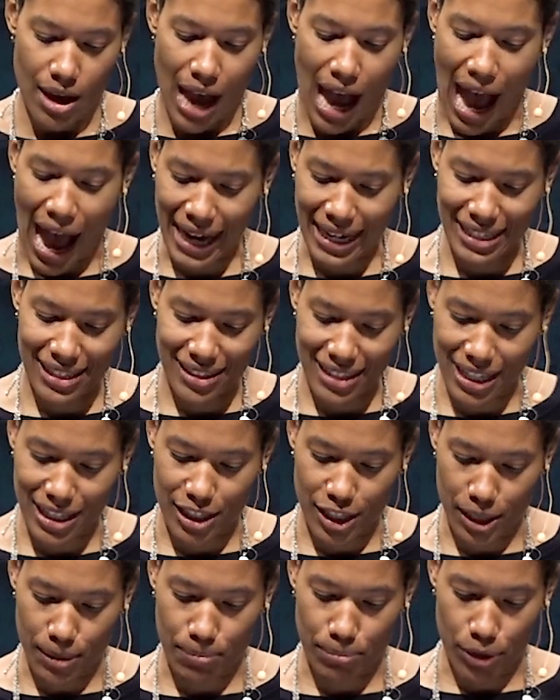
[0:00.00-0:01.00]
I
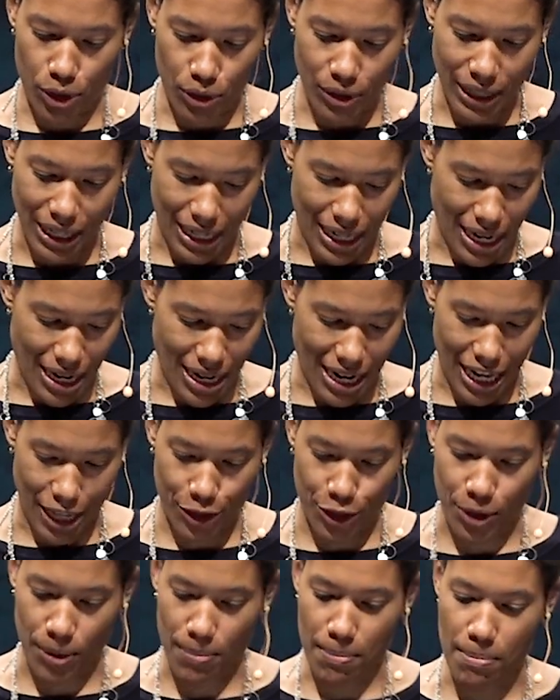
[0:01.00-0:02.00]
sense in beauty and in
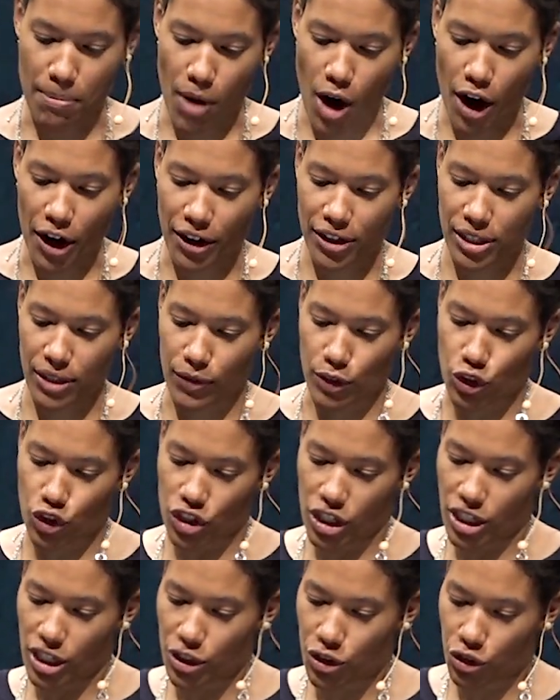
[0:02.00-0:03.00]
nature marks of a
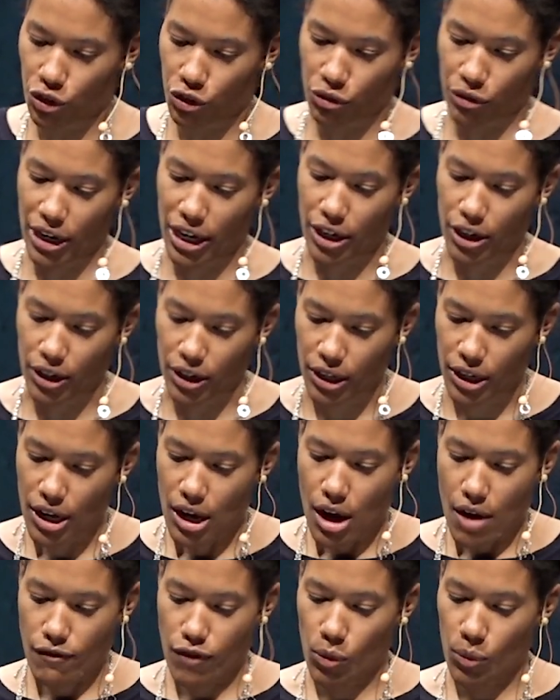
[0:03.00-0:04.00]
genius creator
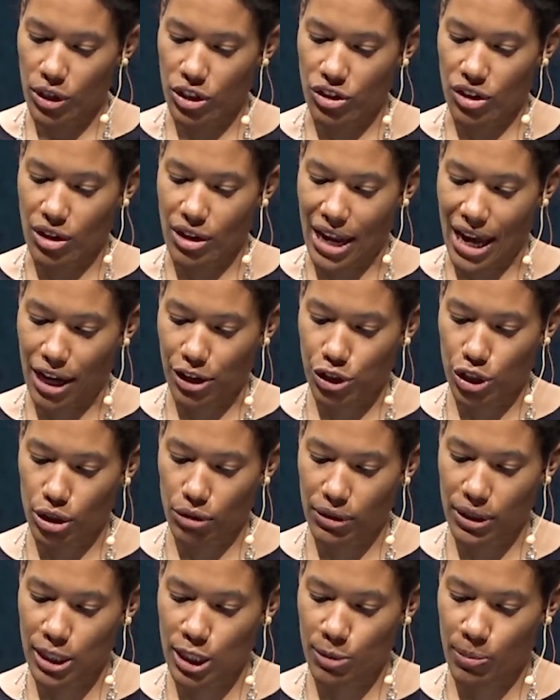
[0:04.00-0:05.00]
for which the natural
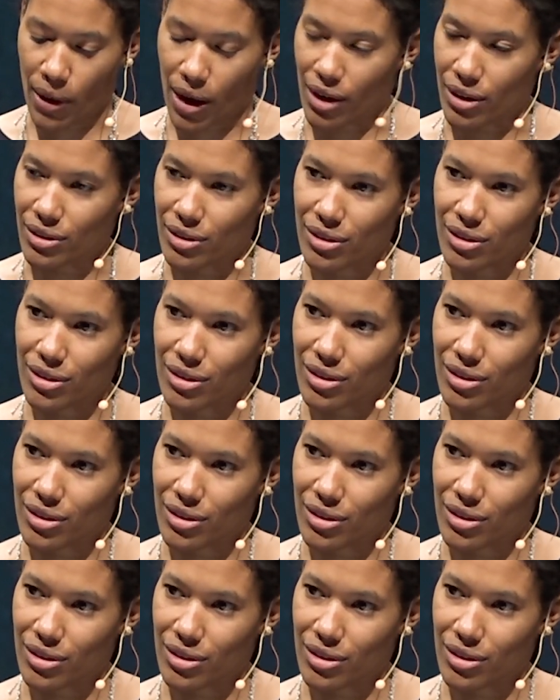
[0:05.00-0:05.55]
response